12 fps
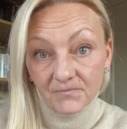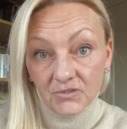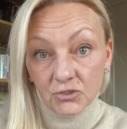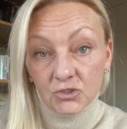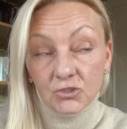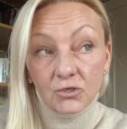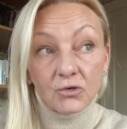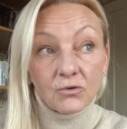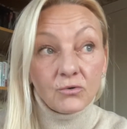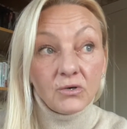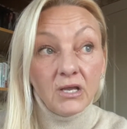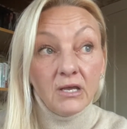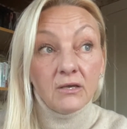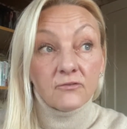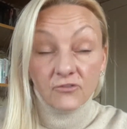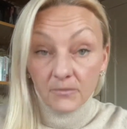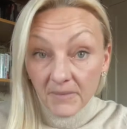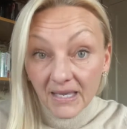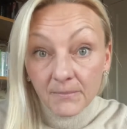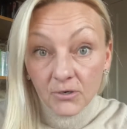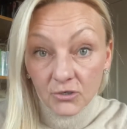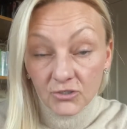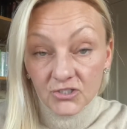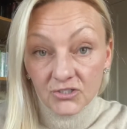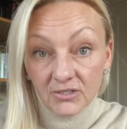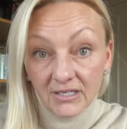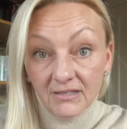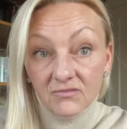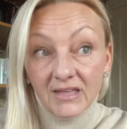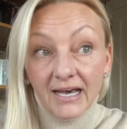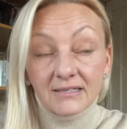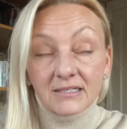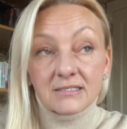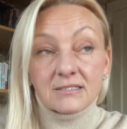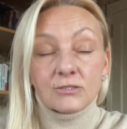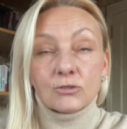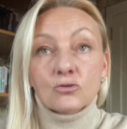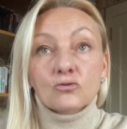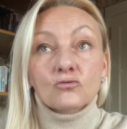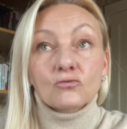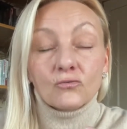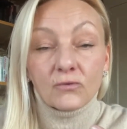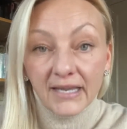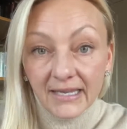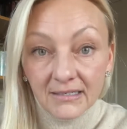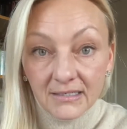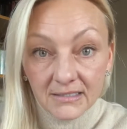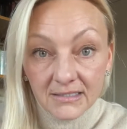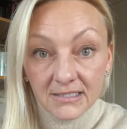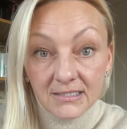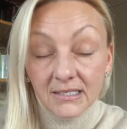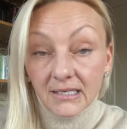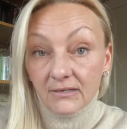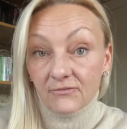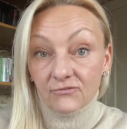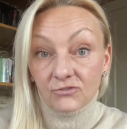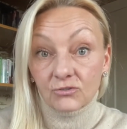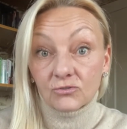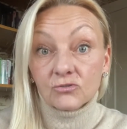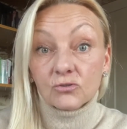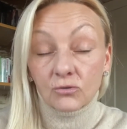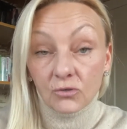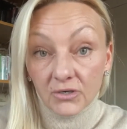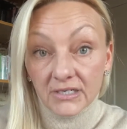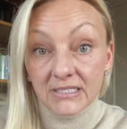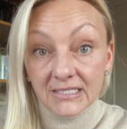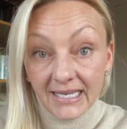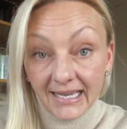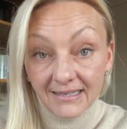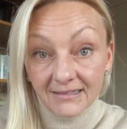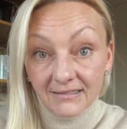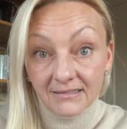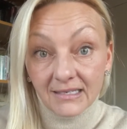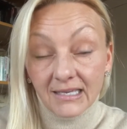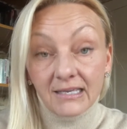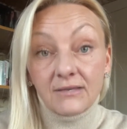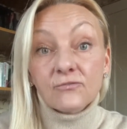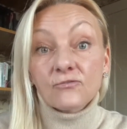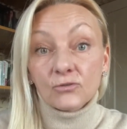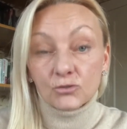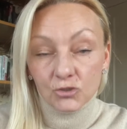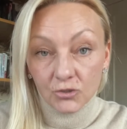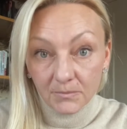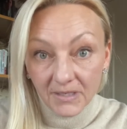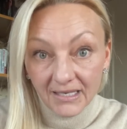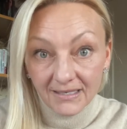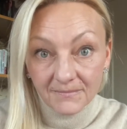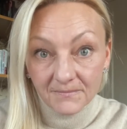So for me personally, that is the greatest gift Dolores Cannon gave to me.